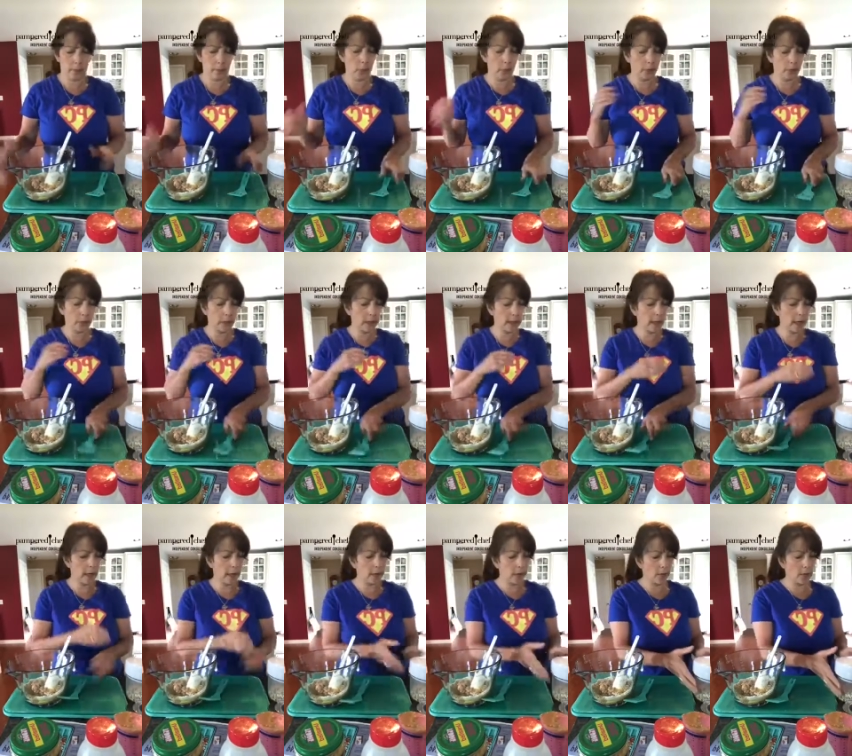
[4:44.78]
move this
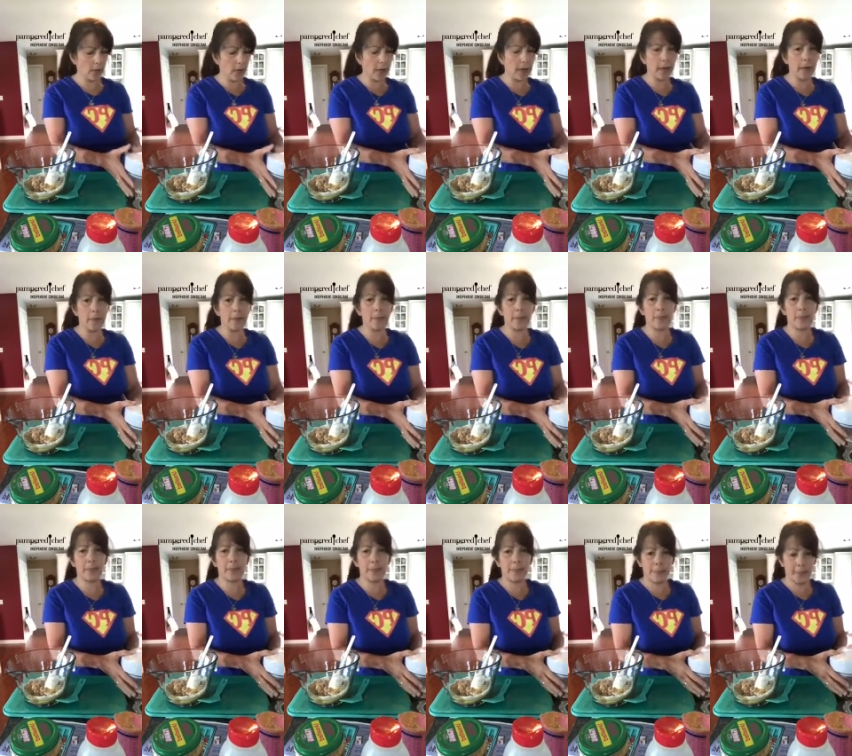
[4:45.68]
out of the way,
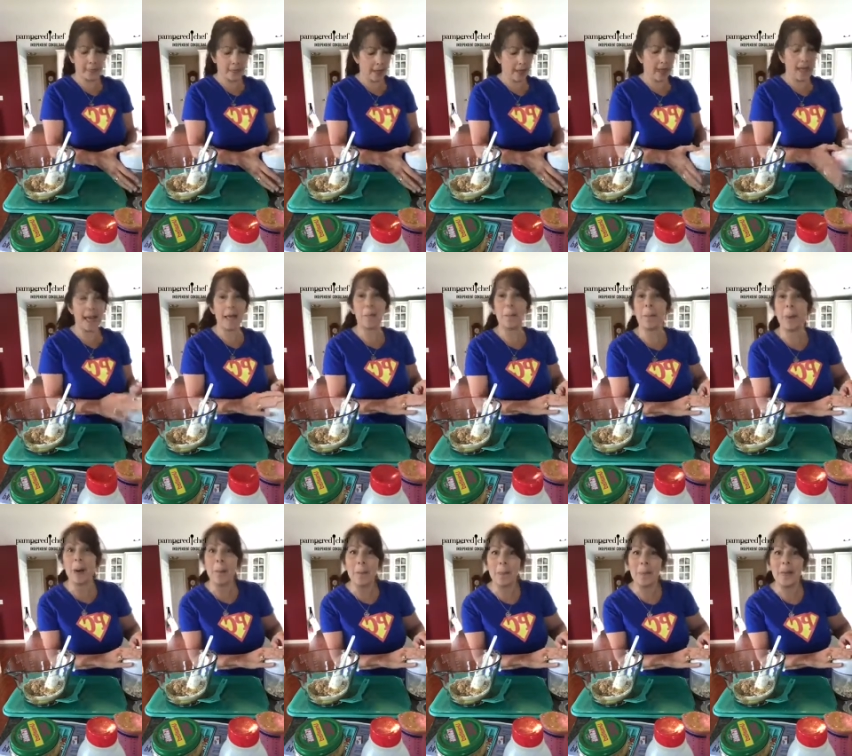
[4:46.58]
and
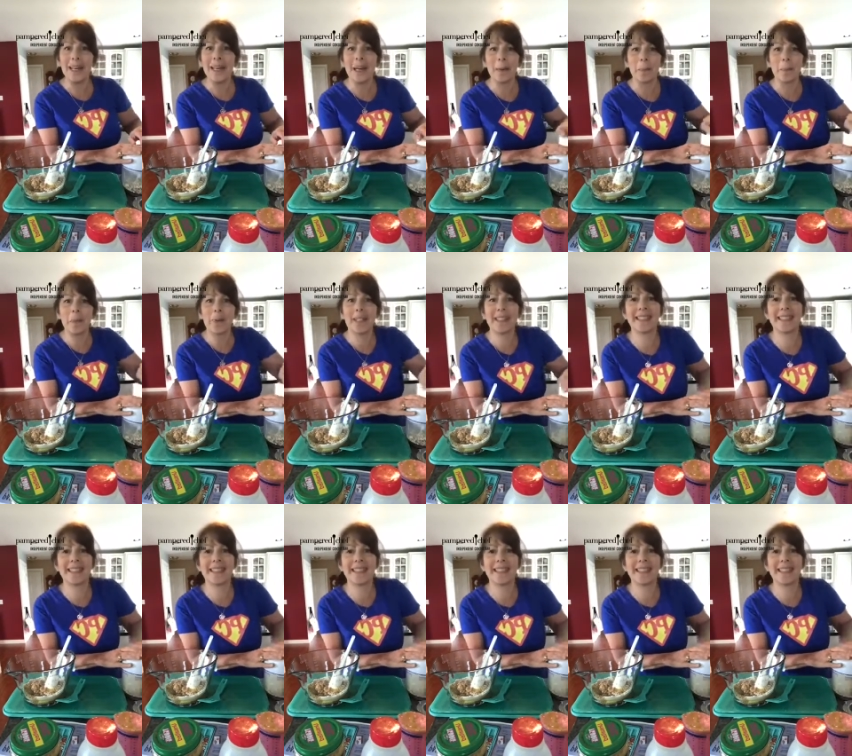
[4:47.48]
pump it up.